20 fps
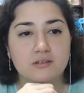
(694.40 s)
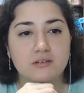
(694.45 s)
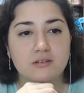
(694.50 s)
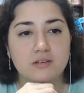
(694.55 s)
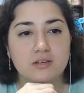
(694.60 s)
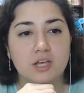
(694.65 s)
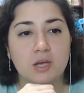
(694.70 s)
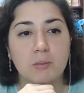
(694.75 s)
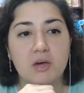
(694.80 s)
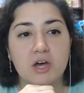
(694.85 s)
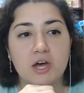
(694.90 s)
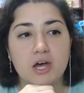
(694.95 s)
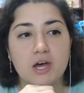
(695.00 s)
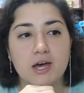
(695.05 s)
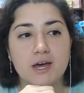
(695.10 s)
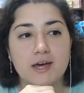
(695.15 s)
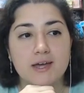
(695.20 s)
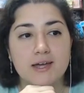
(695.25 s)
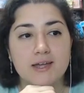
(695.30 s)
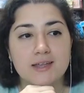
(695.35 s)
Come
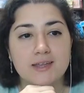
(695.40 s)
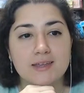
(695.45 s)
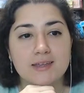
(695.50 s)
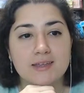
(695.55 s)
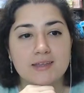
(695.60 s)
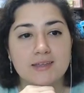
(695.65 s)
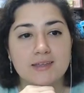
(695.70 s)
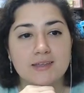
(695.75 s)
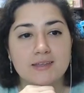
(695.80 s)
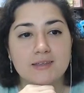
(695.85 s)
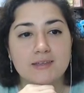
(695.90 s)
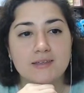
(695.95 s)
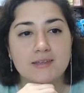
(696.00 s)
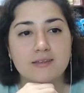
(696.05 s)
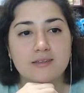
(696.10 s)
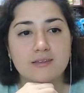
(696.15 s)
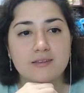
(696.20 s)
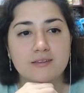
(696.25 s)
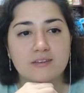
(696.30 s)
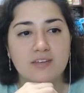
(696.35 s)
on.
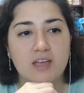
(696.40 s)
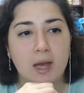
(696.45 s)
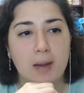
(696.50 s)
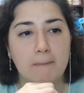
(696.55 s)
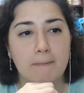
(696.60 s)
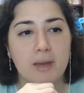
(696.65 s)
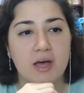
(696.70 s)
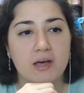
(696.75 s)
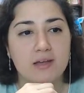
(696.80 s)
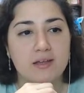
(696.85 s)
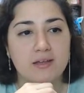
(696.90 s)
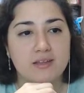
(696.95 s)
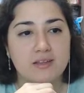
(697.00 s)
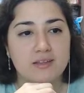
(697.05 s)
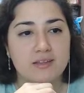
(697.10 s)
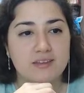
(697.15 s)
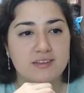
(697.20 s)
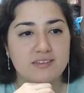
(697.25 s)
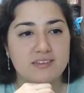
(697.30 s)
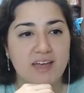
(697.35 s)
Damn.
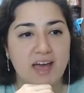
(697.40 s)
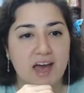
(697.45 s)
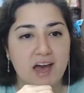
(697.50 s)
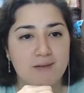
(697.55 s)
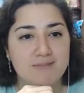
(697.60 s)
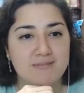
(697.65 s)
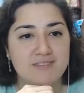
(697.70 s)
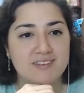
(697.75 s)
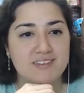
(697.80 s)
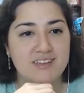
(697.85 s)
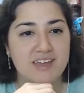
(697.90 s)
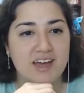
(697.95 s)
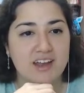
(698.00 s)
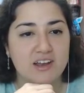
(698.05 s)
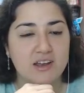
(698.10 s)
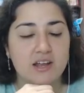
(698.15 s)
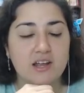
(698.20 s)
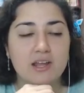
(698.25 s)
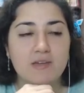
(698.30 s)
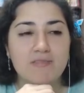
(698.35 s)
Damn,
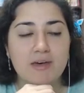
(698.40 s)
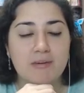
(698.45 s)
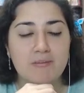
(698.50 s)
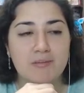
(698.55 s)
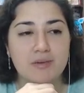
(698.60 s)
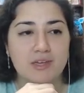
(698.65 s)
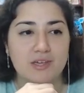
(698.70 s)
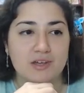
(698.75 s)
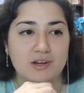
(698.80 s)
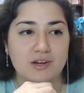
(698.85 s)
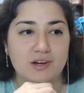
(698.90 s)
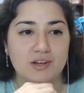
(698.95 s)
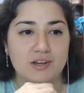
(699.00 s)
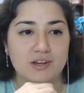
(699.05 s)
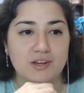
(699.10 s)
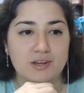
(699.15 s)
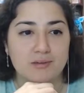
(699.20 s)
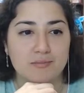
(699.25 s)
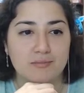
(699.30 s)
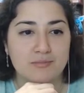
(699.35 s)
Danny. I love that pink on
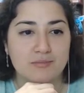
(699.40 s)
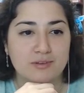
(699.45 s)
him.